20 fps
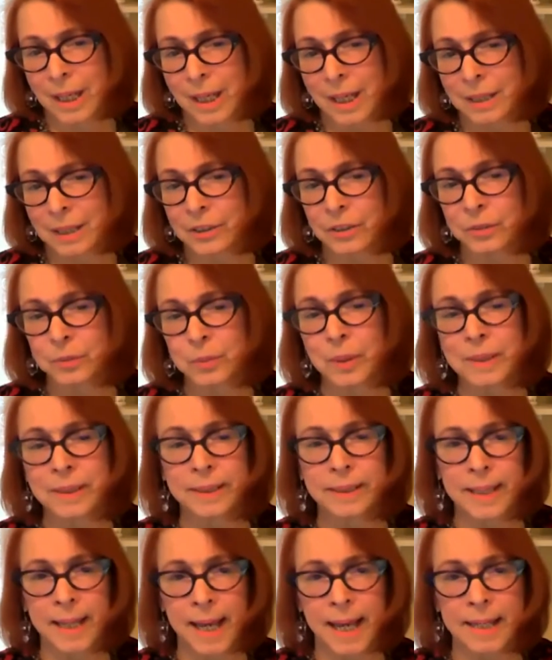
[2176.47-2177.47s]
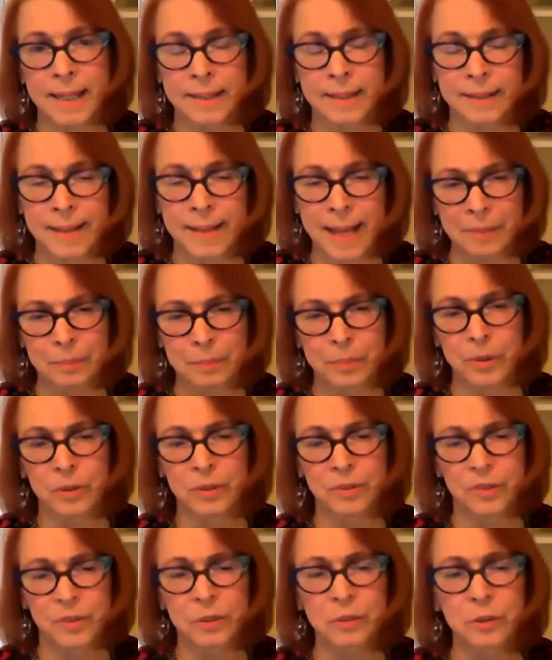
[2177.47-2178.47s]
I just wanted to add that
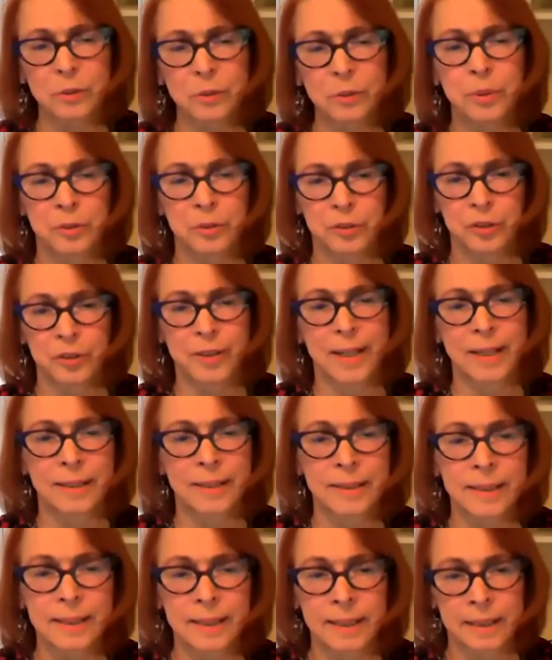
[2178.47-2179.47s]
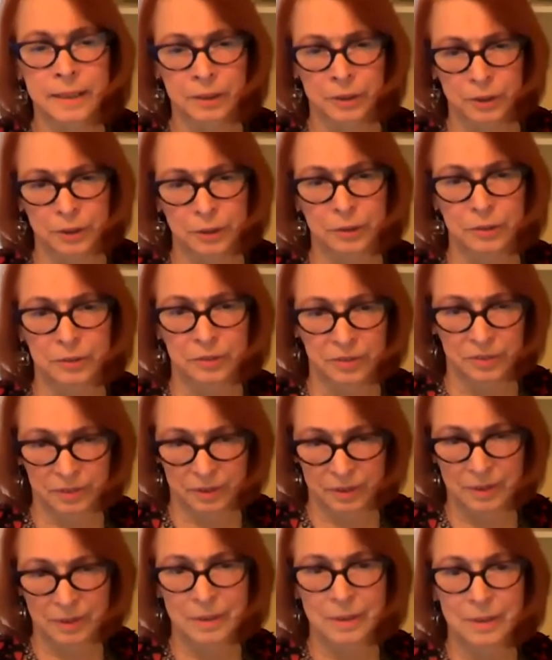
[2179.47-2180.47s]
because those are personality issues
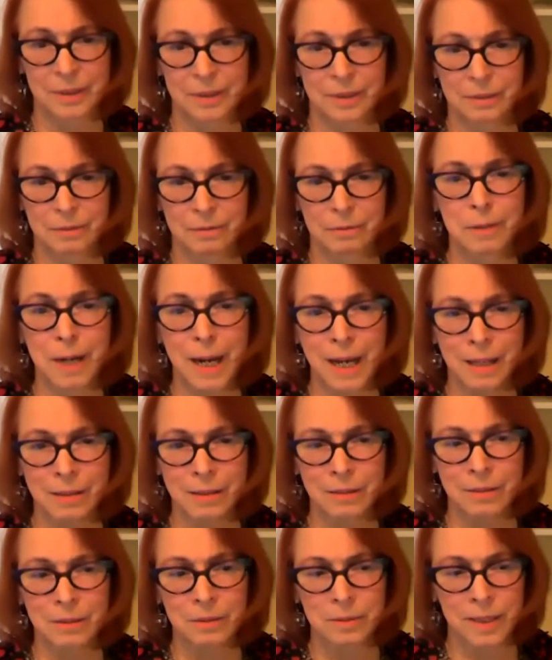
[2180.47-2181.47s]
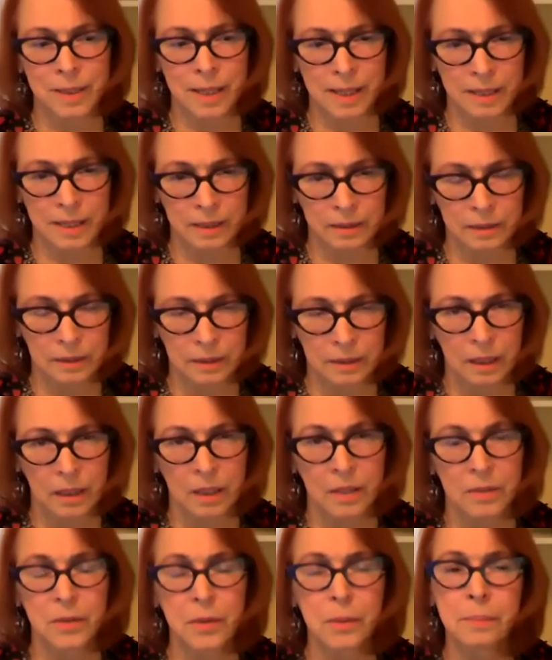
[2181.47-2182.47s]
rather than
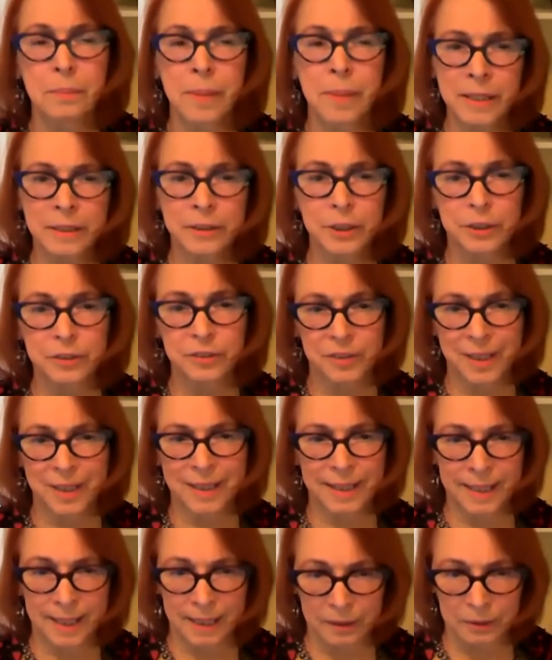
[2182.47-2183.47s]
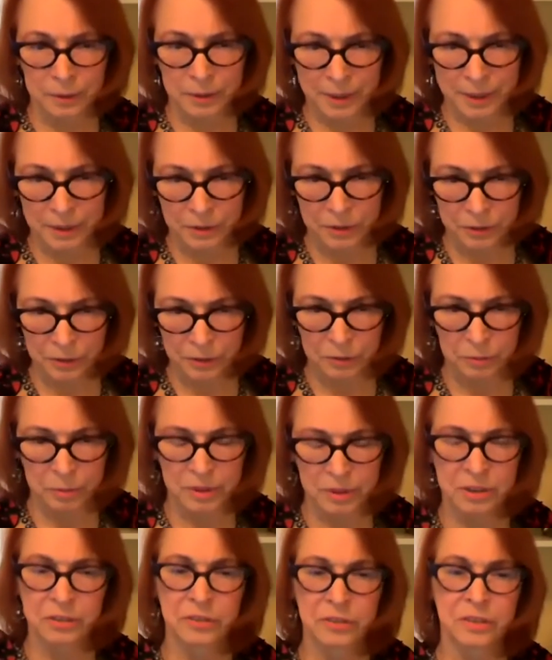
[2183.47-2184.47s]
the major psychiatric issues,
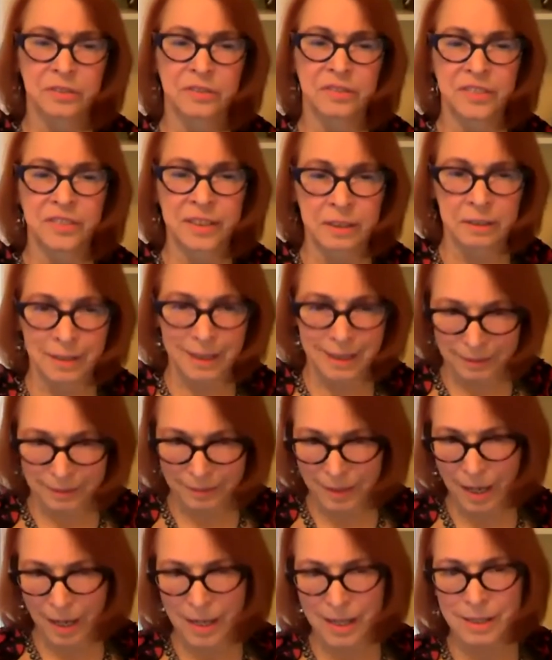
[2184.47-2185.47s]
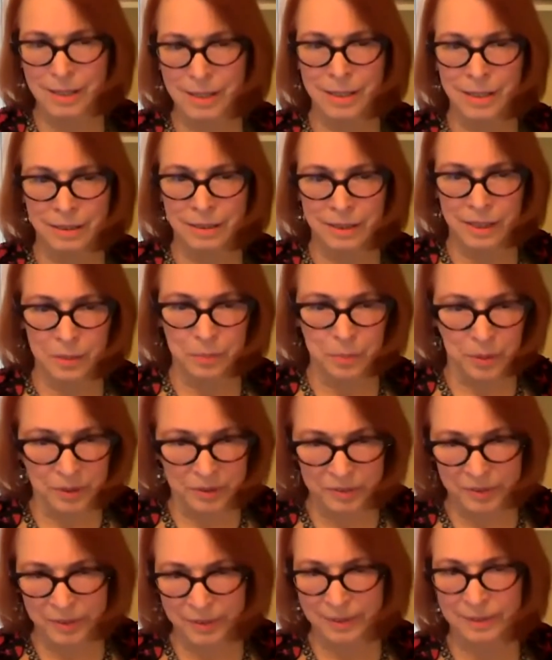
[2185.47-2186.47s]
which are severe anxiety,
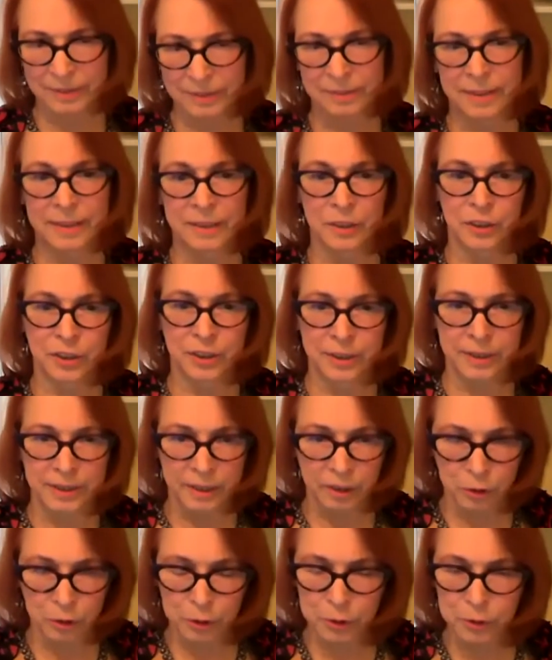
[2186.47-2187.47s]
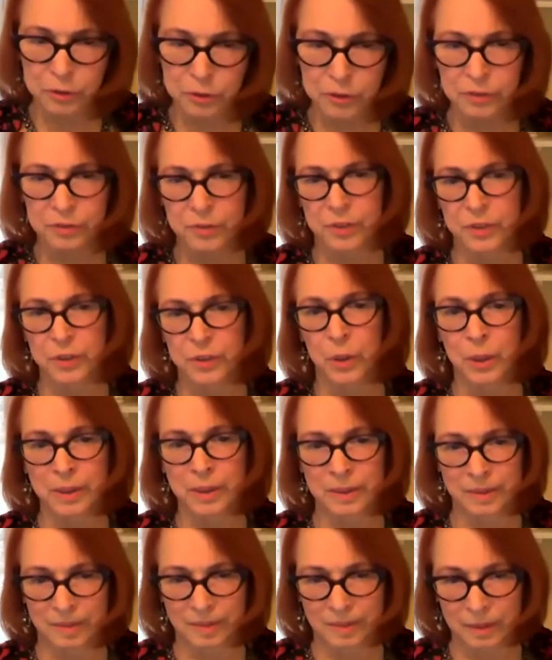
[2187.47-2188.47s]
depersonalization, intrusive
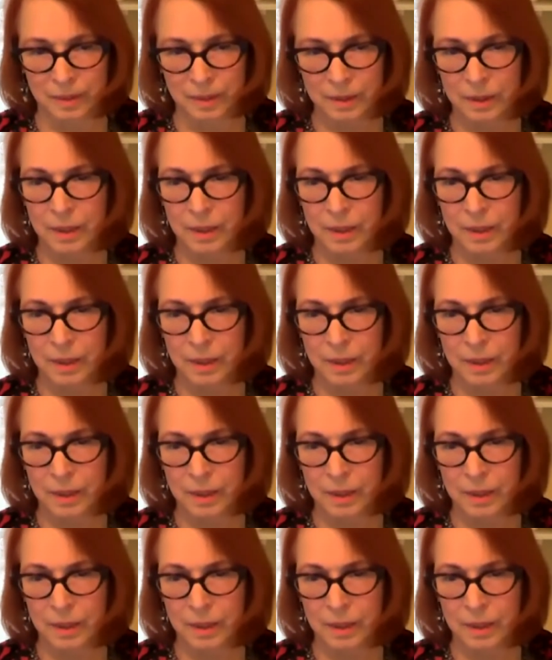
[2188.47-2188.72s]
thoughts,